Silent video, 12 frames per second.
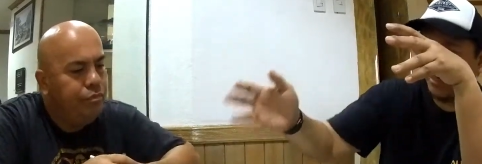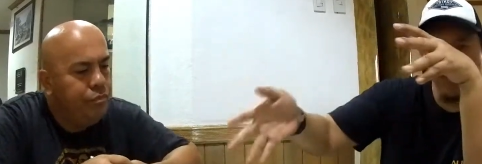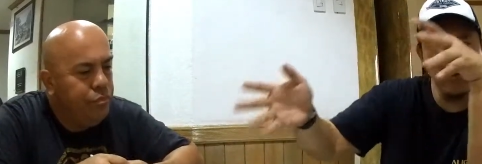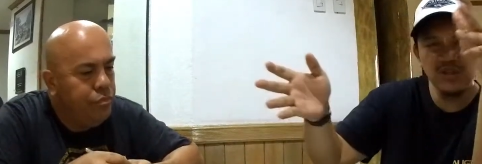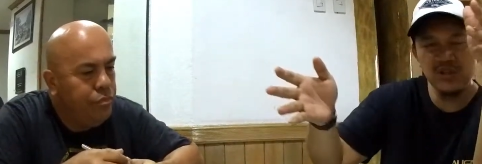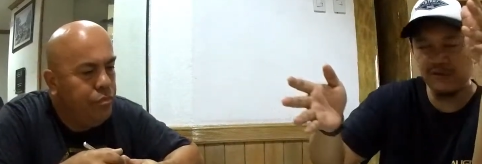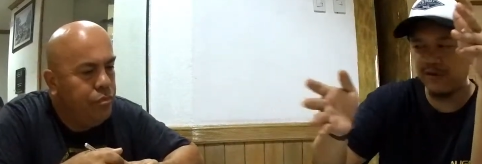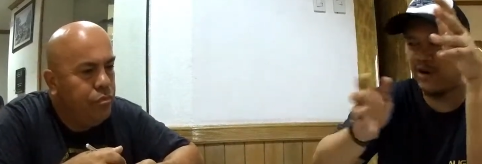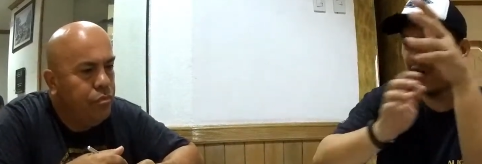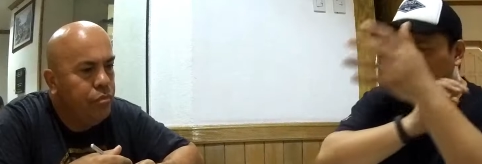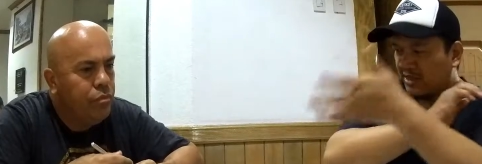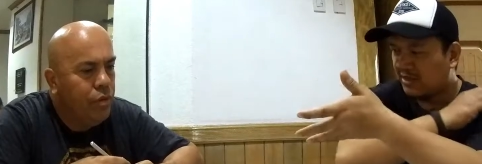Speaker 1: that was the
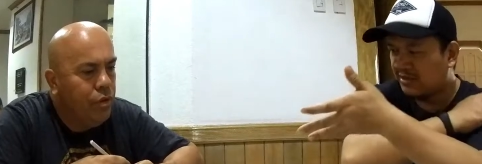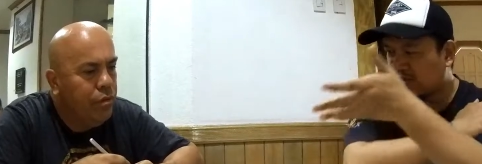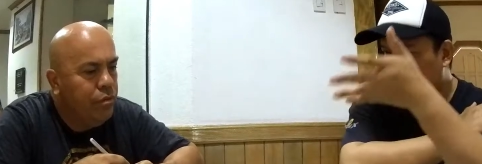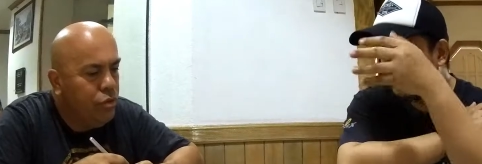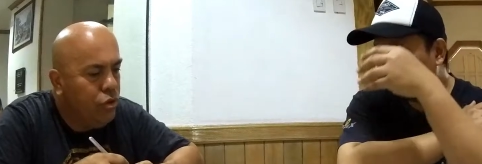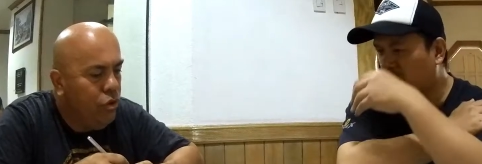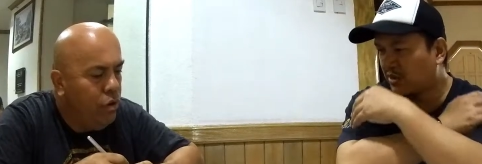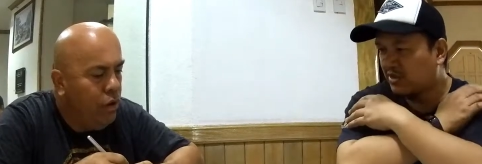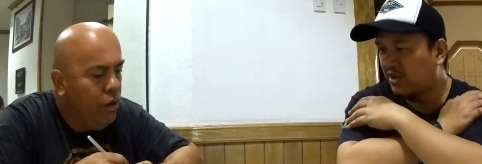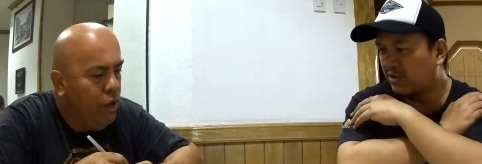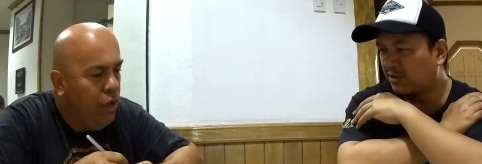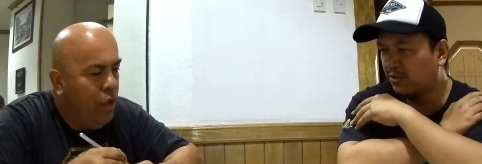first, and sure.
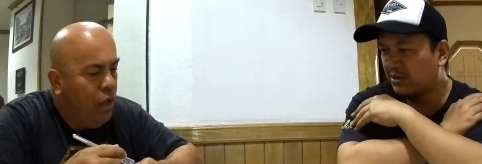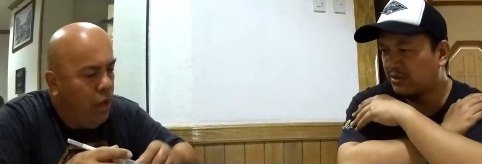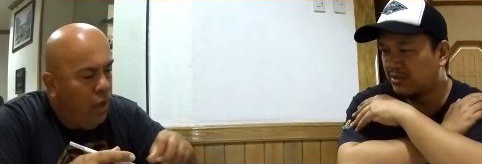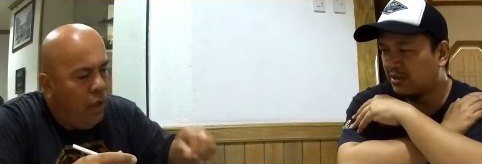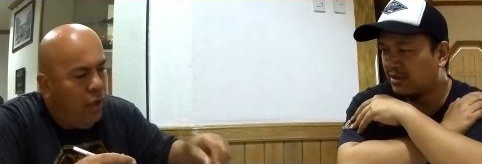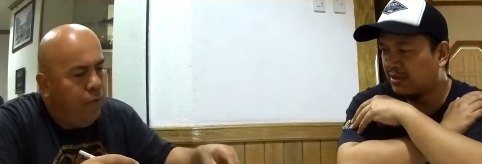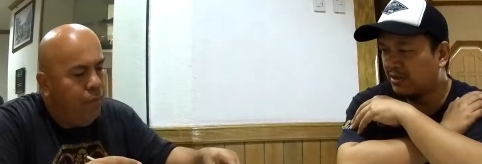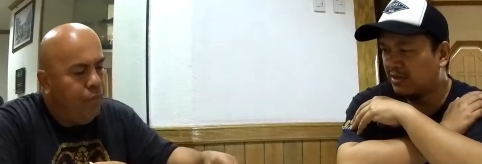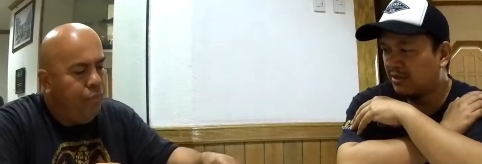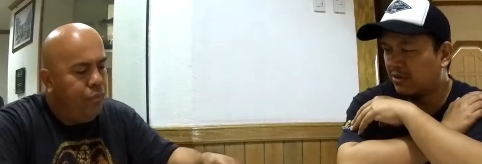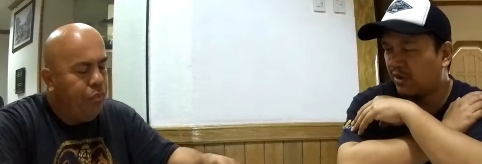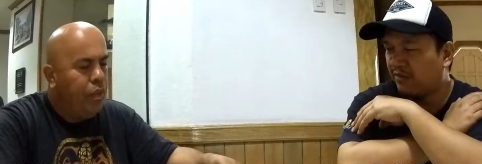the other ones? Uh,
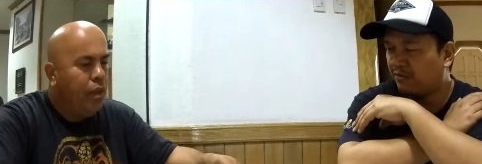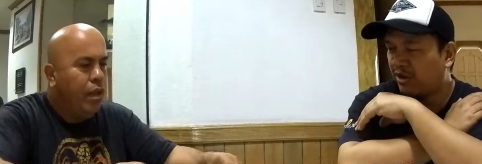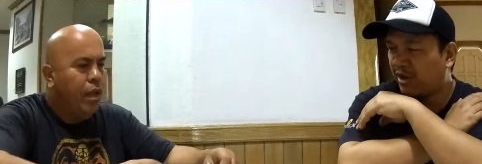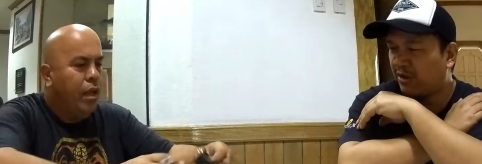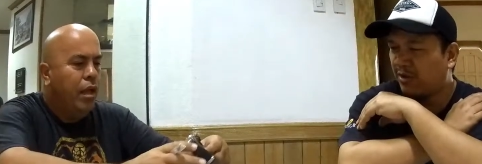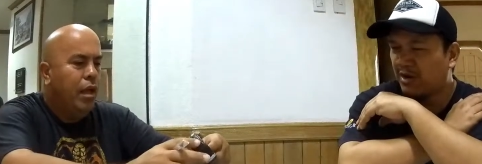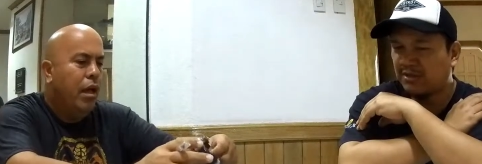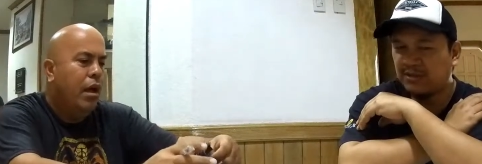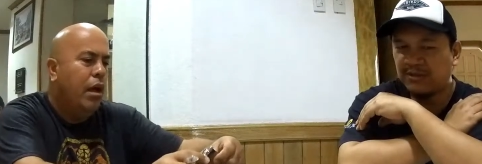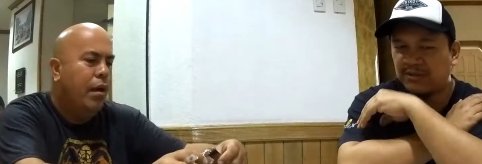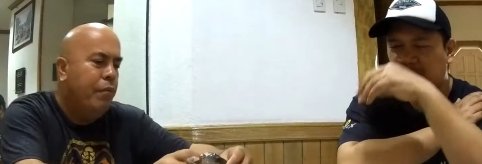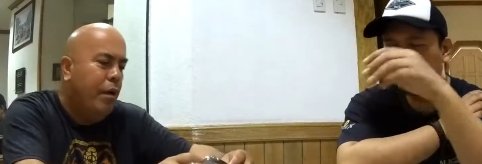the, your everyday watch. A,
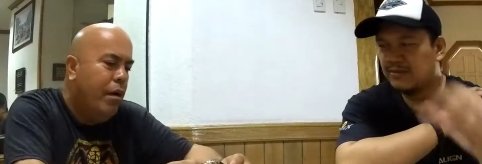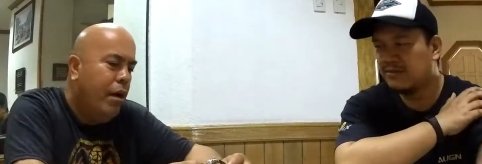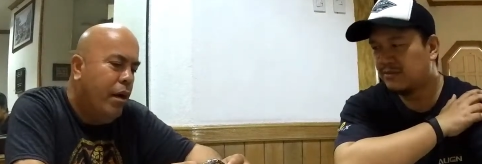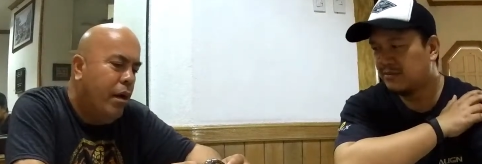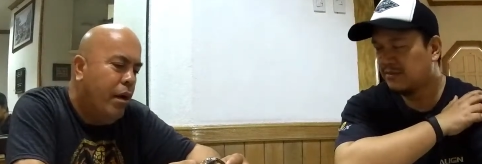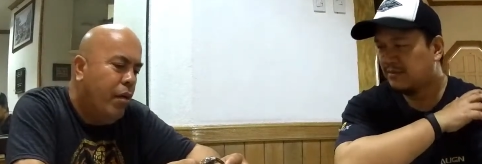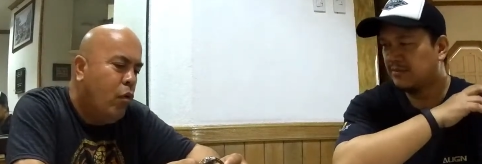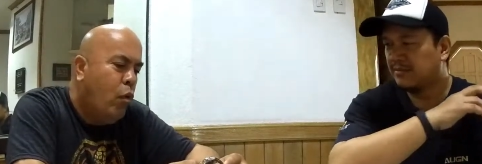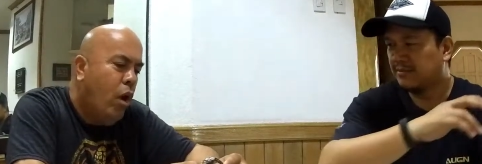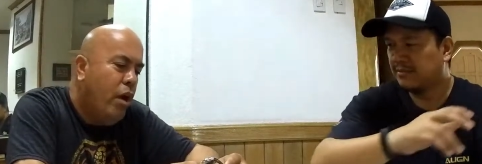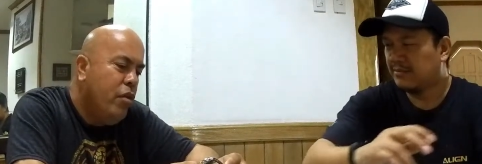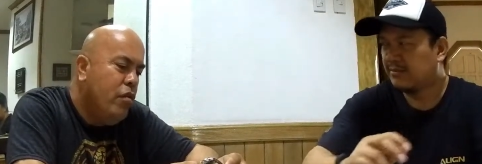
Speaker 2: a, a,
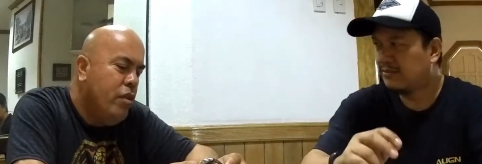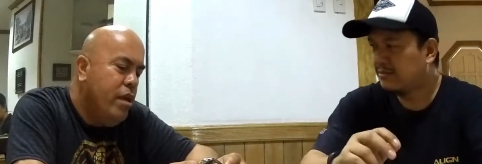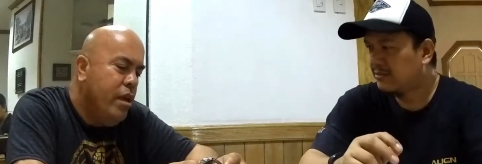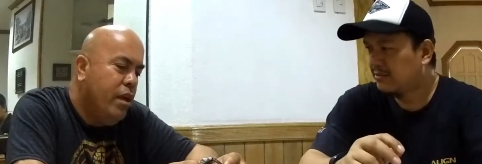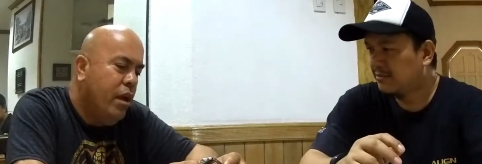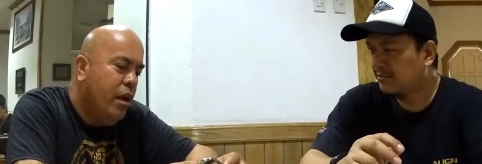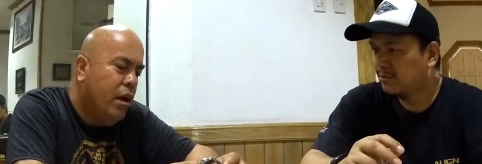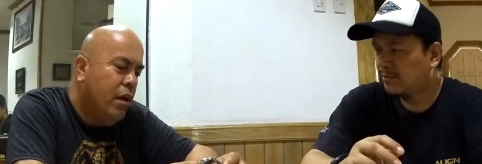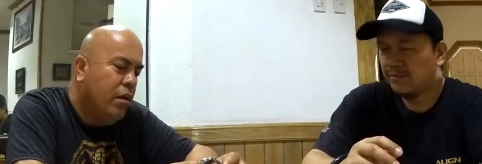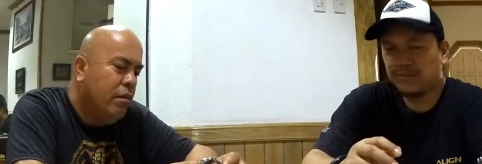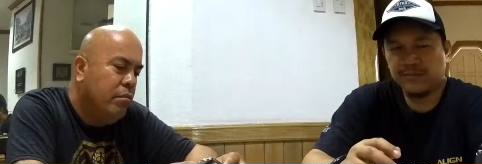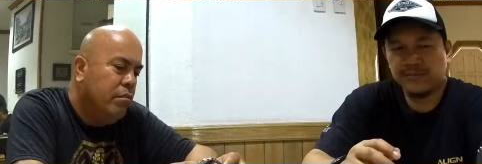quite unique
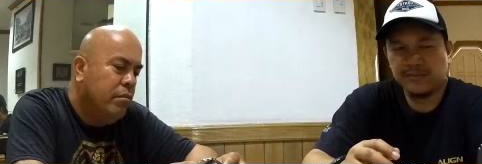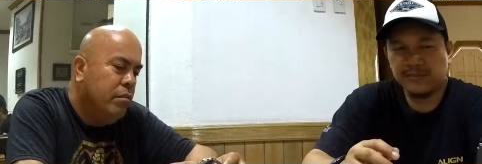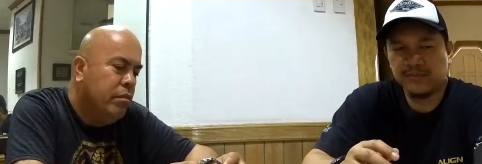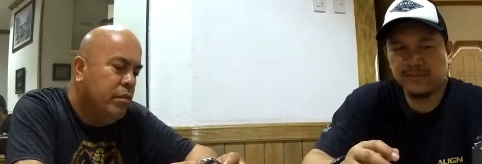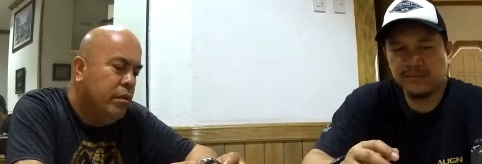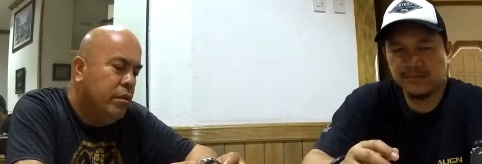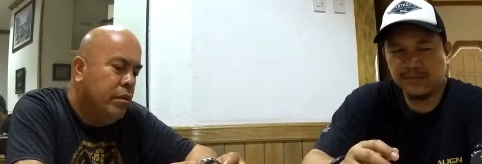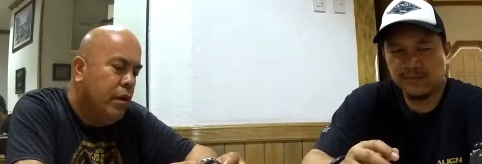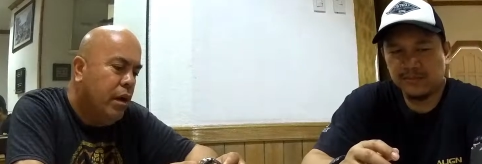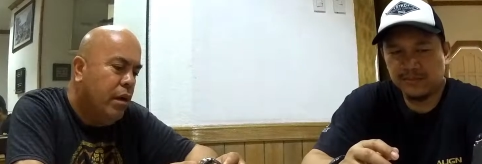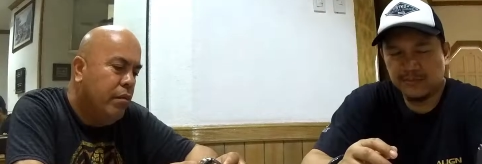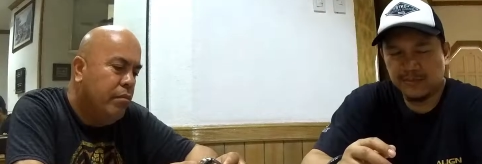uh,
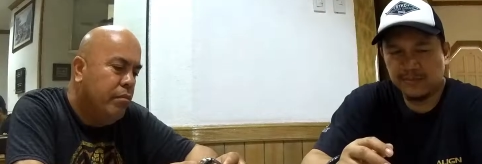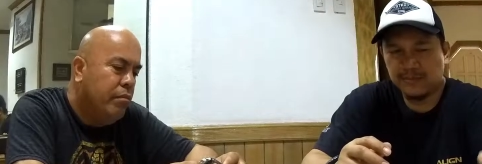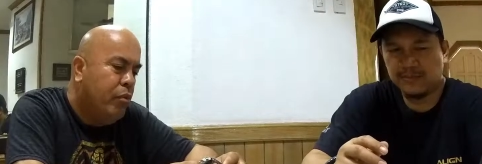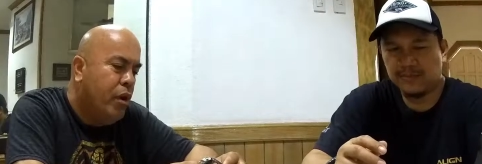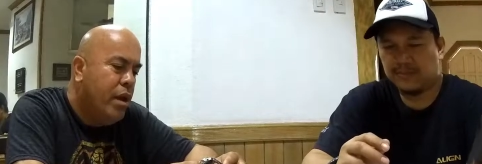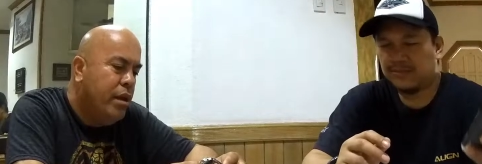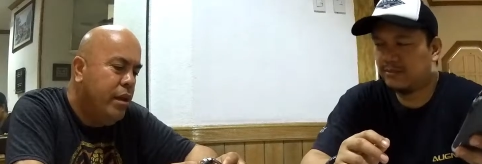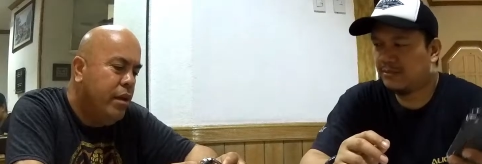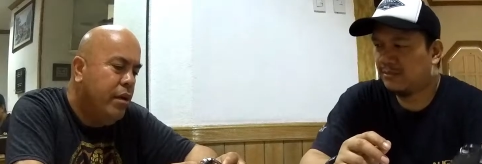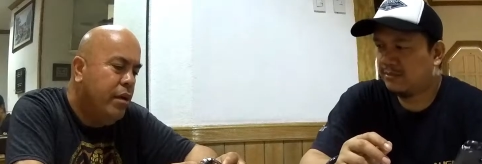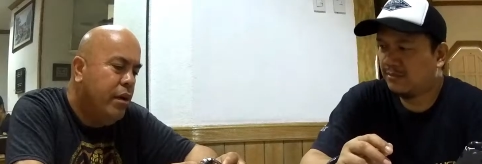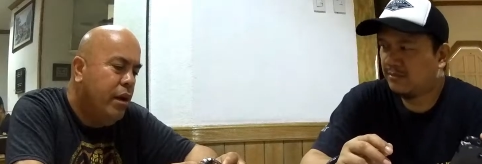uh, brand
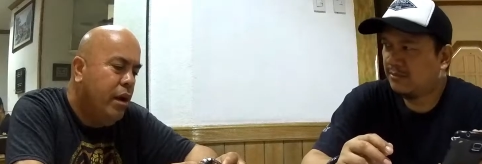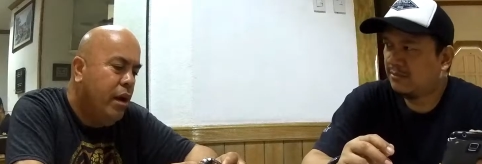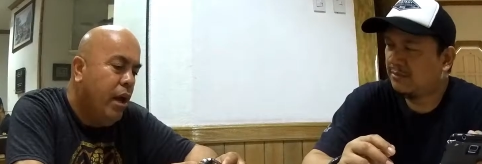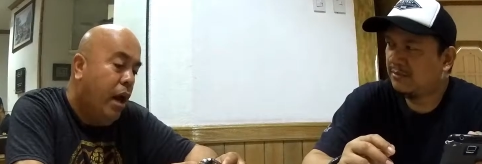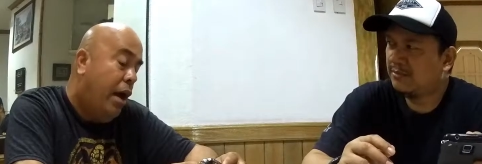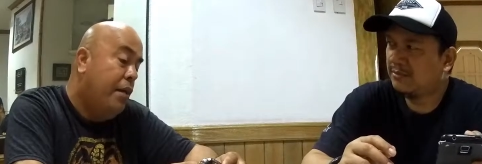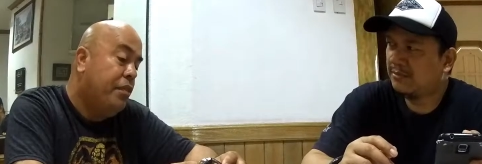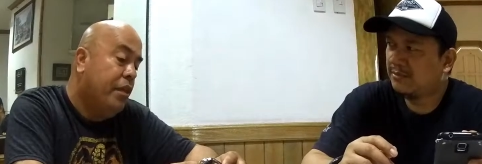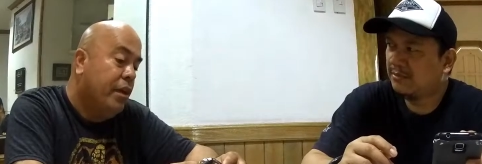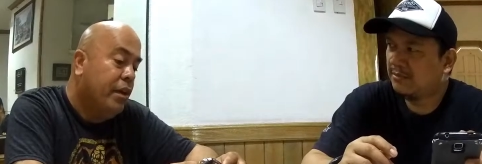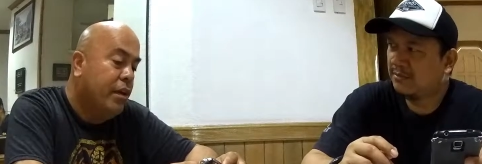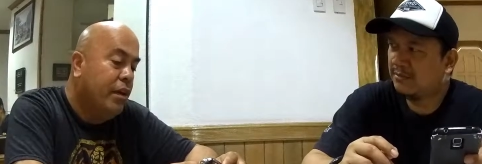here, I
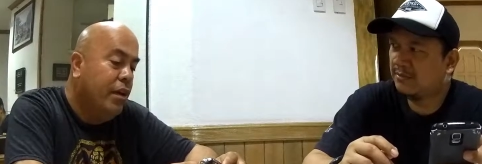think.